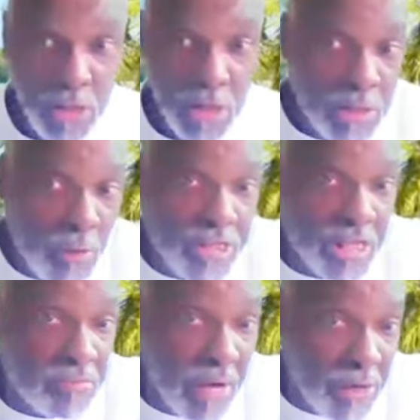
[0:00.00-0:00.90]
So that
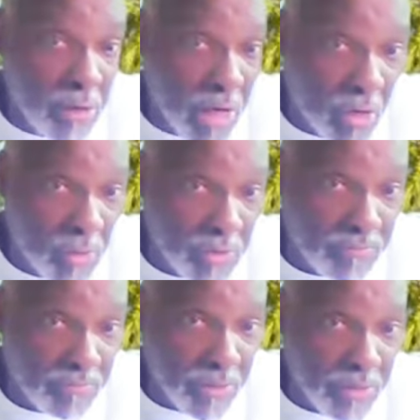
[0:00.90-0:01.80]
do going to
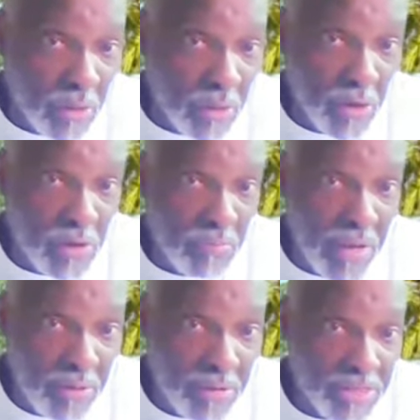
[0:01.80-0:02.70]
berry well,
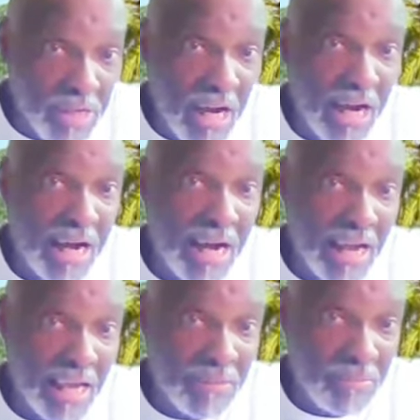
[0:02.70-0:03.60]
you know, we've got the
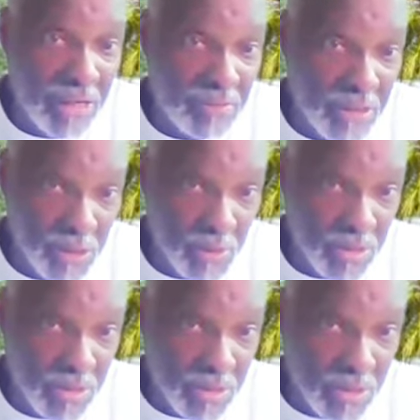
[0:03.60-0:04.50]
berries are highly
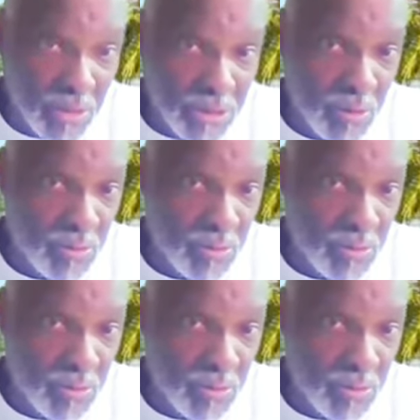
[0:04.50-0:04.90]
beneficial.